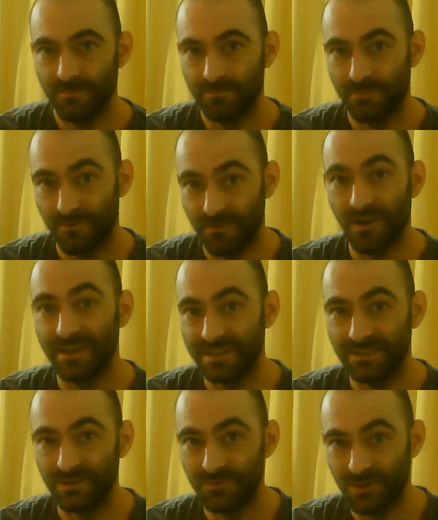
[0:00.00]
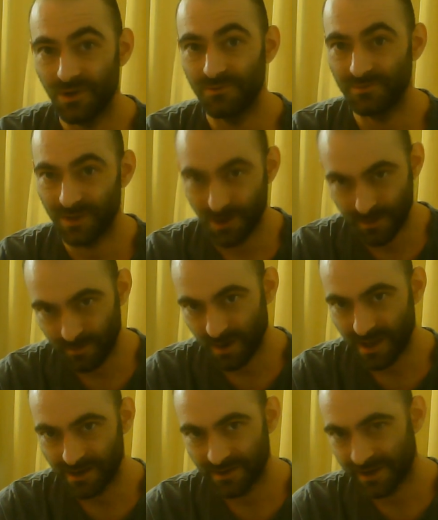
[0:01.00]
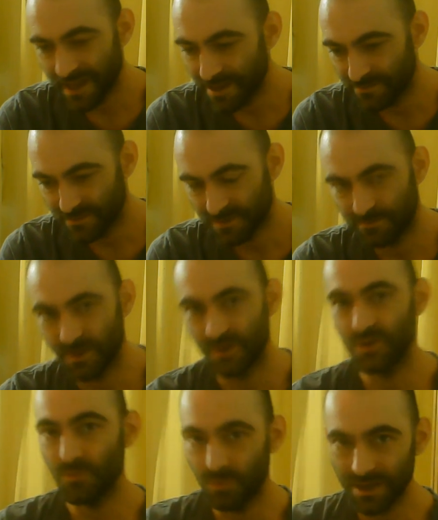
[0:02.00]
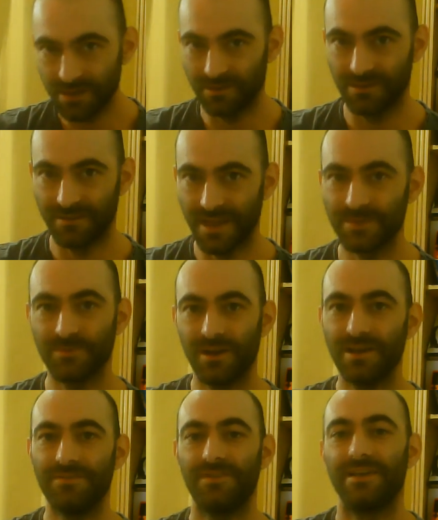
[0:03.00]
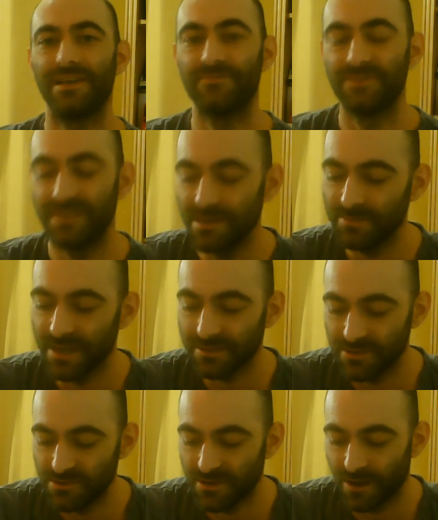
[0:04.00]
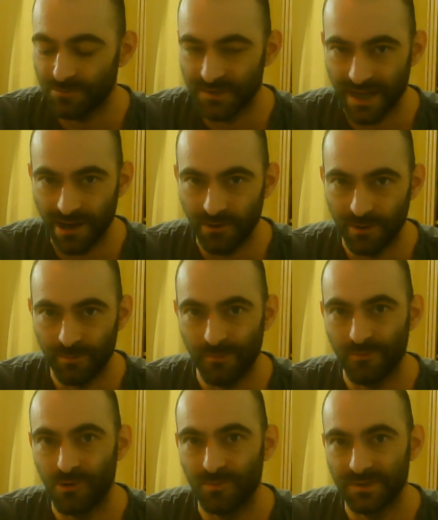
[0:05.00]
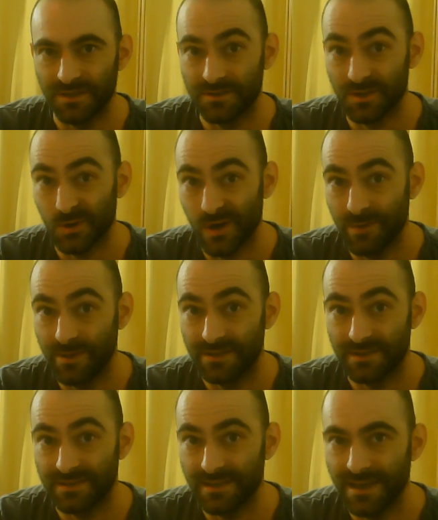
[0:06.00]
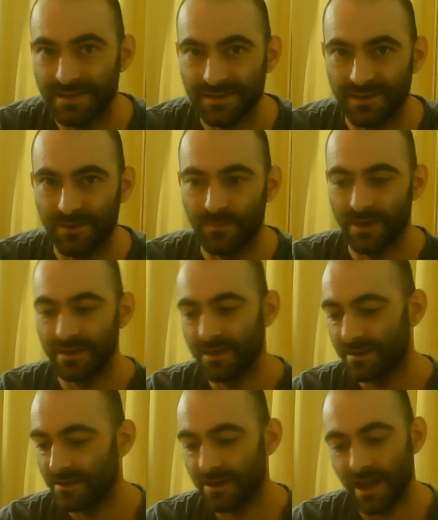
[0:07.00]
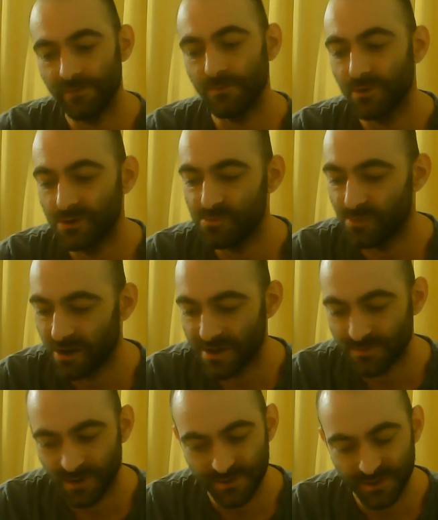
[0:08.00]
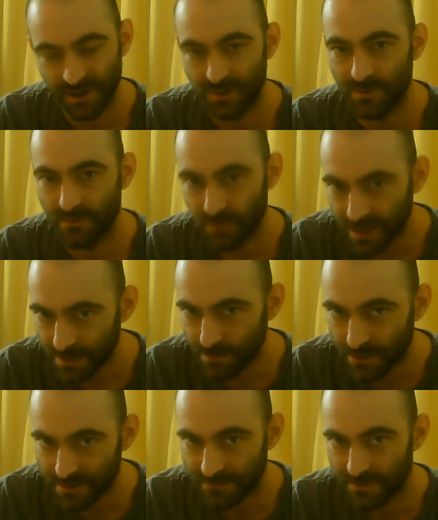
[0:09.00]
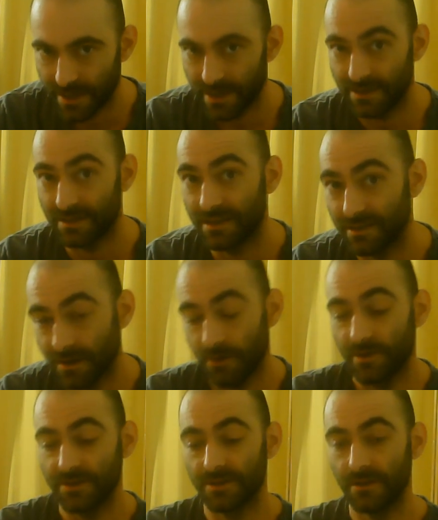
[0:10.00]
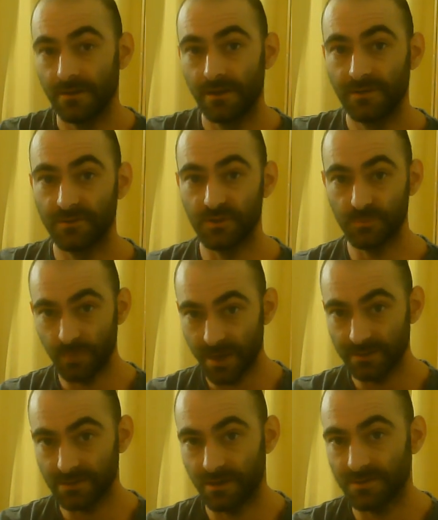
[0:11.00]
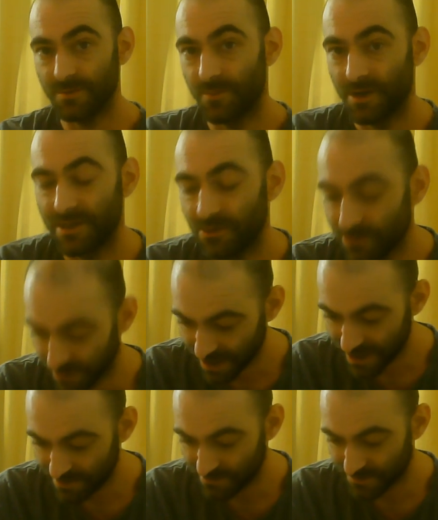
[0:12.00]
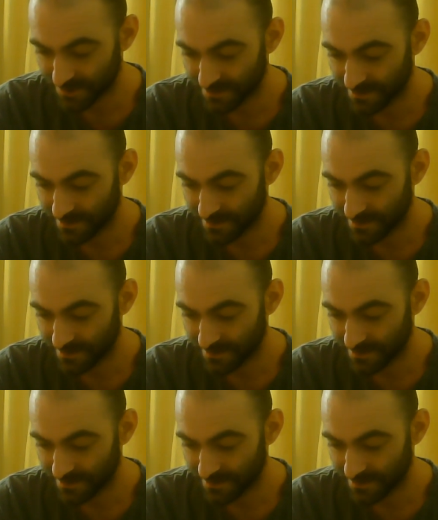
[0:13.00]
provided you don't go and buy a load of games. But you will. That's what I think. If Steam Deck 2 comes out and the performance is as creamy as they say it's going to be, everyone who buys one's going to be really motivated and encouraged to spend tons of money on games